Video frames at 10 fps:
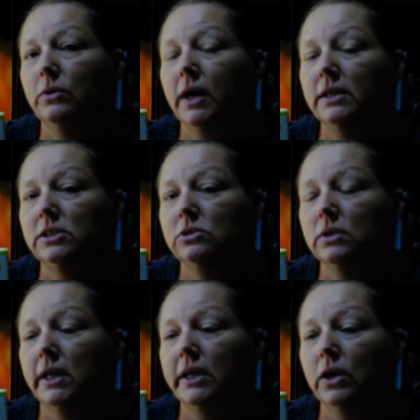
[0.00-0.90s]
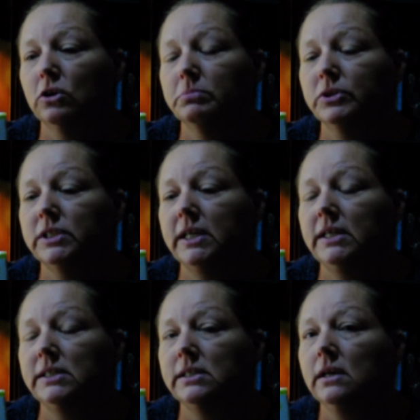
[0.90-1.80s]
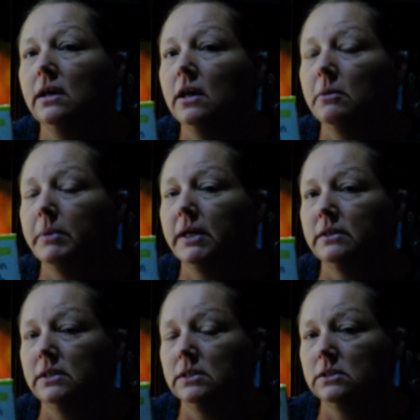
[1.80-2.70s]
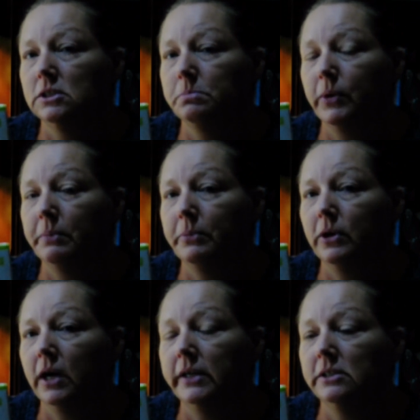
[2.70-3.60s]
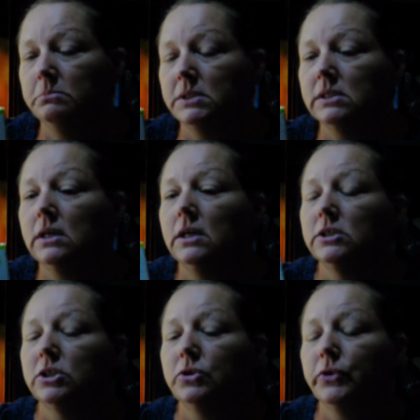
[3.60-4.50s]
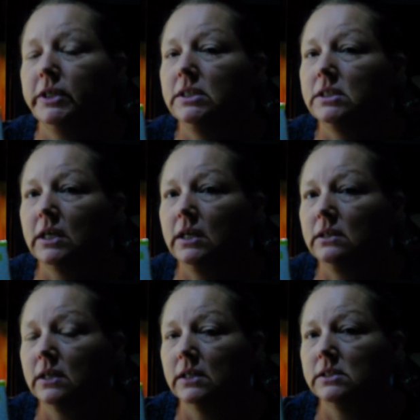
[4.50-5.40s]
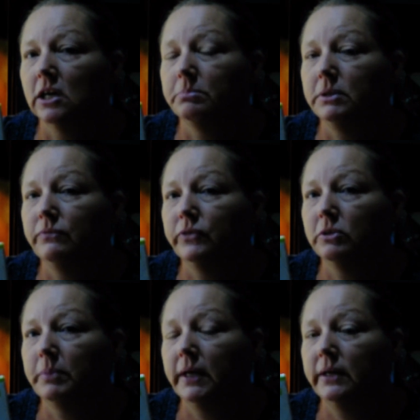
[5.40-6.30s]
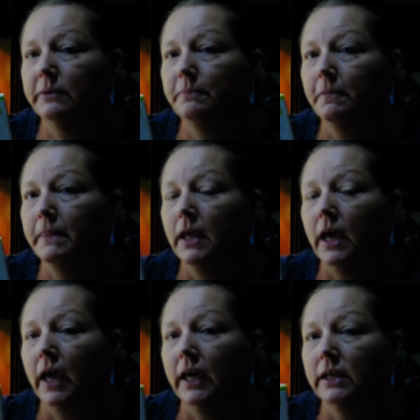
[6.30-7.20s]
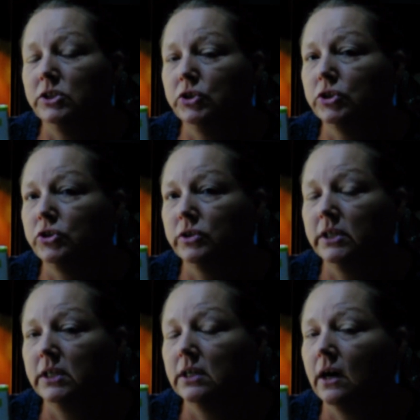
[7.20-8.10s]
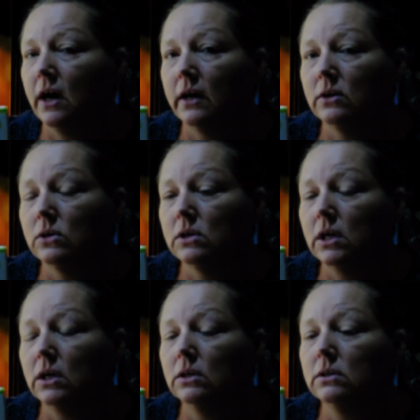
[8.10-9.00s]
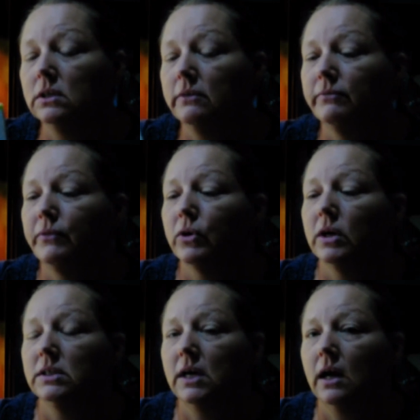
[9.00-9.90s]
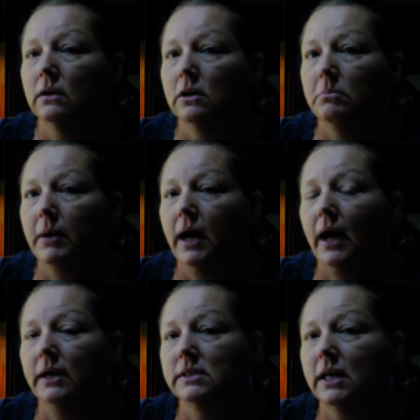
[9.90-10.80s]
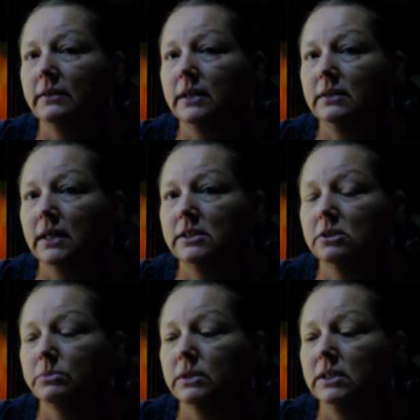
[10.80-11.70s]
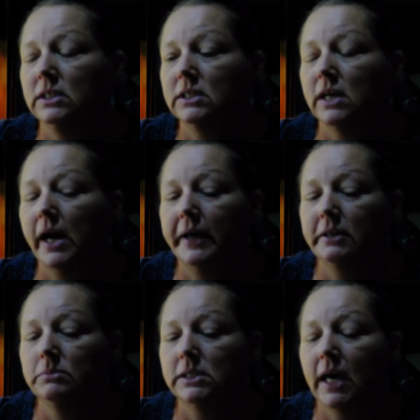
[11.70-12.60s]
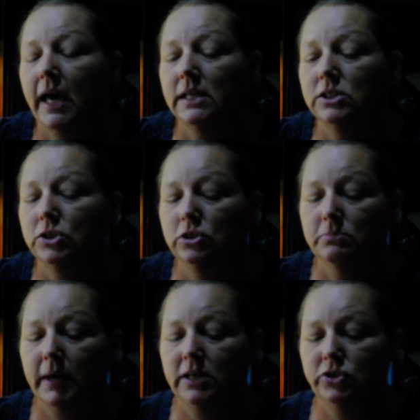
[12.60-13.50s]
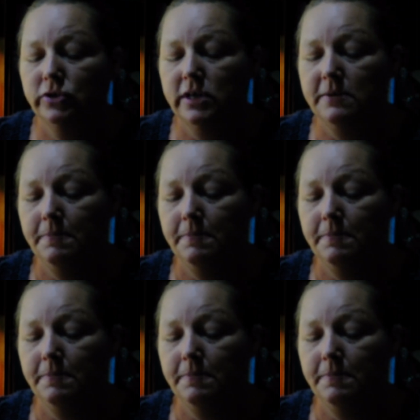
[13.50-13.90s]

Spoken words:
I do a lot of herbal teas, but this is prepper items, so green tea does help you feel better, and you could drink it hot or cold for $1 a box. I think that's a really good item to add to your pantry.